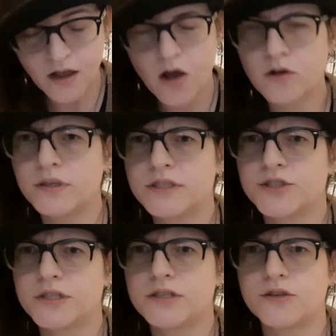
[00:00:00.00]
Oh, and
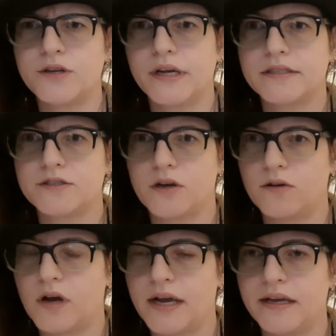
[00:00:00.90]
just so you guys know,
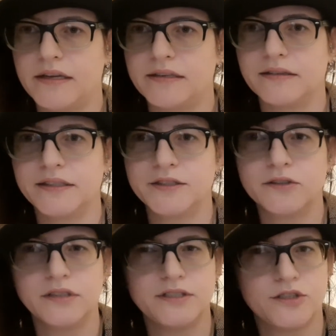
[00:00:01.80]
I
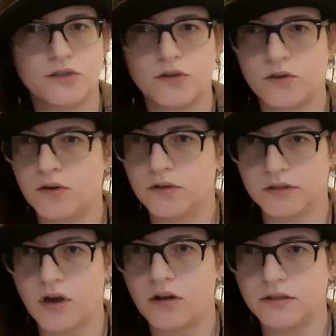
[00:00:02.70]
literally just
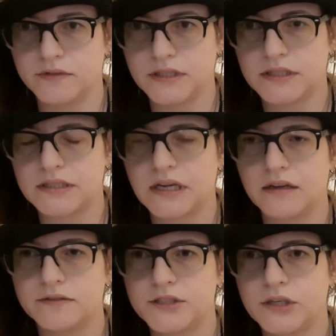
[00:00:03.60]
Googled all of this
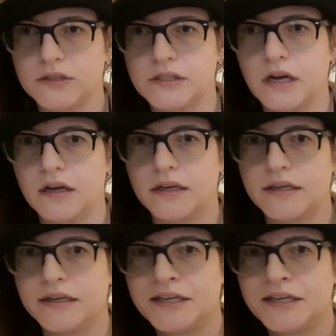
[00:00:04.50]
stuff, so it's not